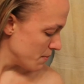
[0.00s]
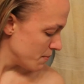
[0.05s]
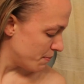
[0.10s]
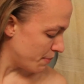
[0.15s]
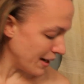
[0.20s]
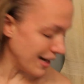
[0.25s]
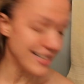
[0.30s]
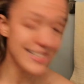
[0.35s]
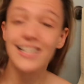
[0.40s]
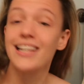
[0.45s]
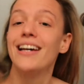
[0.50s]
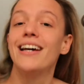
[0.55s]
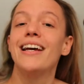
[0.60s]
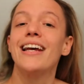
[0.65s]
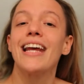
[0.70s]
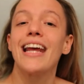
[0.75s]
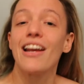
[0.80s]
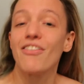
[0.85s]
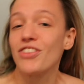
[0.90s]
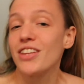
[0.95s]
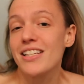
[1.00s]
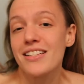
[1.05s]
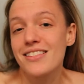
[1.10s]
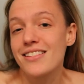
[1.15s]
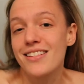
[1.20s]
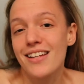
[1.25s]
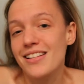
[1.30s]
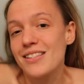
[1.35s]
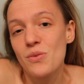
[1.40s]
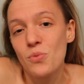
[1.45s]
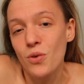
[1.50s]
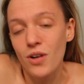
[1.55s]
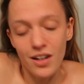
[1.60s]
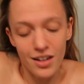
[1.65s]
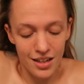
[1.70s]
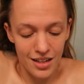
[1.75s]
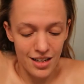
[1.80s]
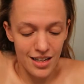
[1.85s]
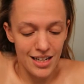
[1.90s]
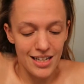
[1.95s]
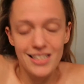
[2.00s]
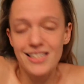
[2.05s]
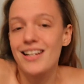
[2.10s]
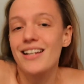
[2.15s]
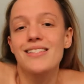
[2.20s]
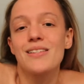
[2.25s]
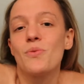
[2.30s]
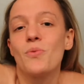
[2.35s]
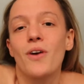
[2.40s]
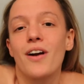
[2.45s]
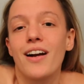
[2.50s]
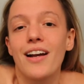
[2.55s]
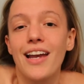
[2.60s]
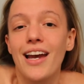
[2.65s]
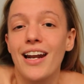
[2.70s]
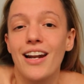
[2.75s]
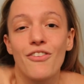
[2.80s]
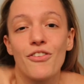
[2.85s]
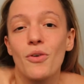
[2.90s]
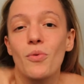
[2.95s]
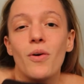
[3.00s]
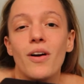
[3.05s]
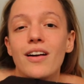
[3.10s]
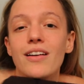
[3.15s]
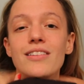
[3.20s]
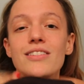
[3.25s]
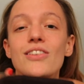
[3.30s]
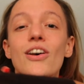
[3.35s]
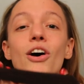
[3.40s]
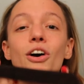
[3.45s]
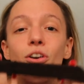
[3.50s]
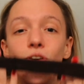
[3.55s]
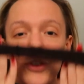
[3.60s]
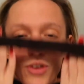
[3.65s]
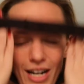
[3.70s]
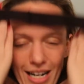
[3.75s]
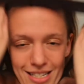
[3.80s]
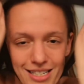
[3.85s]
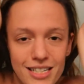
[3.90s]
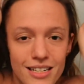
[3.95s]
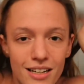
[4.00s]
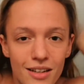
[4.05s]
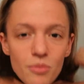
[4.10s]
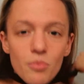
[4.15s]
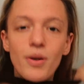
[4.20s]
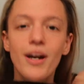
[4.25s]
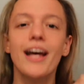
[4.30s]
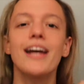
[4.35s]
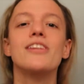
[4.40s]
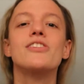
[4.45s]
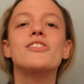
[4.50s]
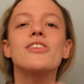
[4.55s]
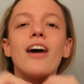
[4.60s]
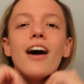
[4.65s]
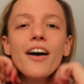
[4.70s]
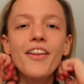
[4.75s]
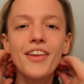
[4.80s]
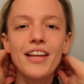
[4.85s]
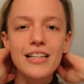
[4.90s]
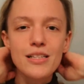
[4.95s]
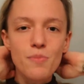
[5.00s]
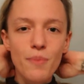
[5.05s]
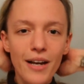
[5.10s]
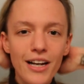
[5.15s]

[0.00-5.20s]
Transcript: But if this doesn't work, it doesn't work. And if it works, great. But I saw this